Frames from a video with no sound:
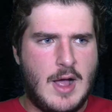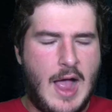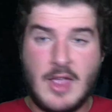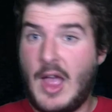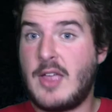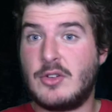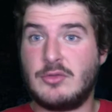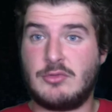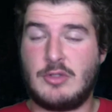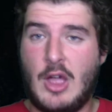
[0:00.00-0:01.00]
I
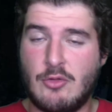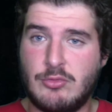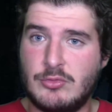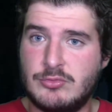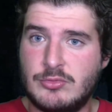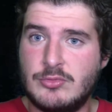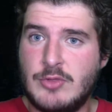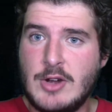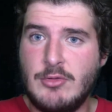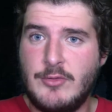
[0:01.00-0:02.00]

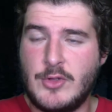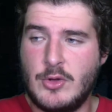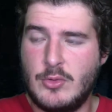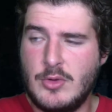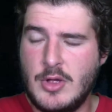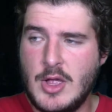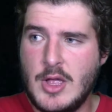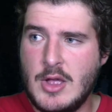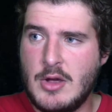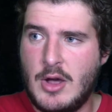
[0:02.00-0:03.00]
read a review,
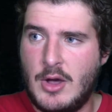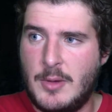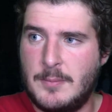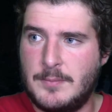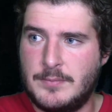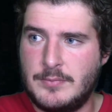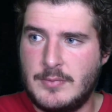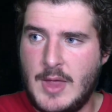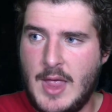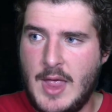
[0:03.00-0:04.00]
and
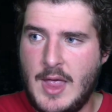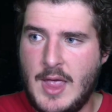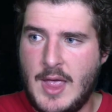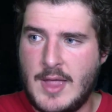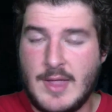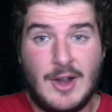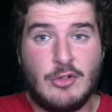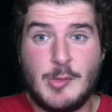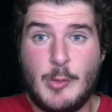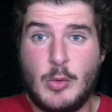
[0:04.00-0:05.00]
I
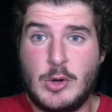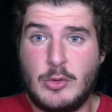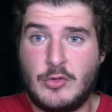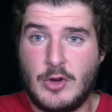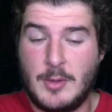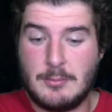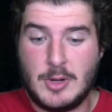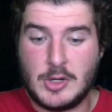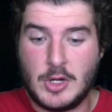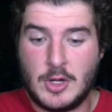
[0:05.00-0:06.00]
don't remember what it was from,
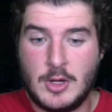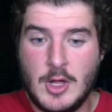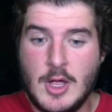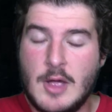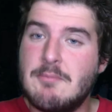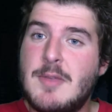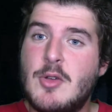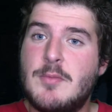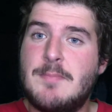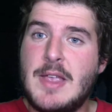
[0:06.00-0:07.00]
but
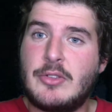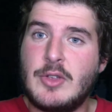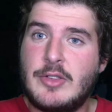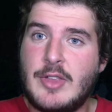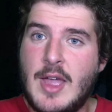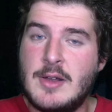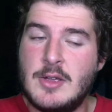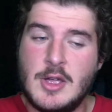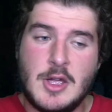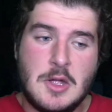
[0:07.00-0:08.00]
it basically
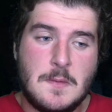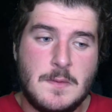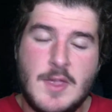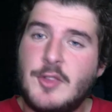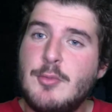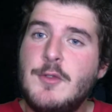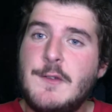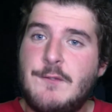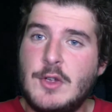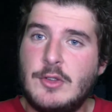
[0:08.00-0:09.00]
said, this
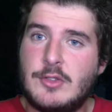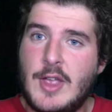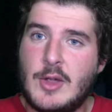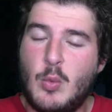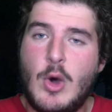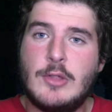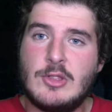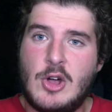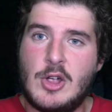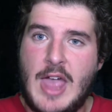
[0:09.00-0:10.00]
movie feels like
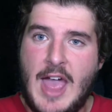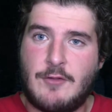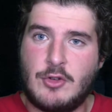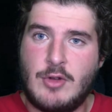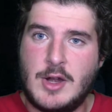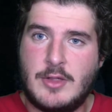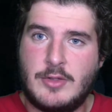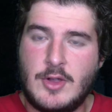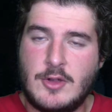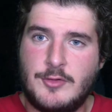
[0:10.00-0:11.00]
one long after credits
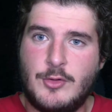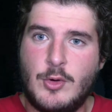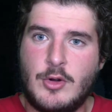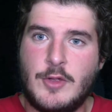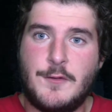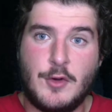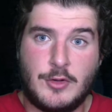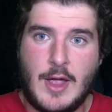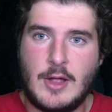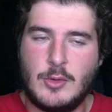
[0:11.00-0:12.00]
scene for the
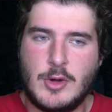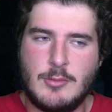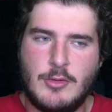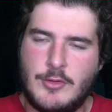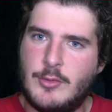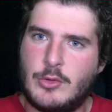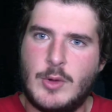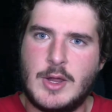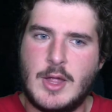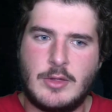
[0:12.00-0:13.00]
first Halloween movie from
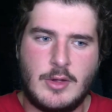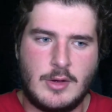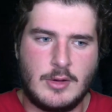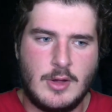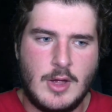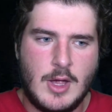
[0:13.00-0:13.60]
2018.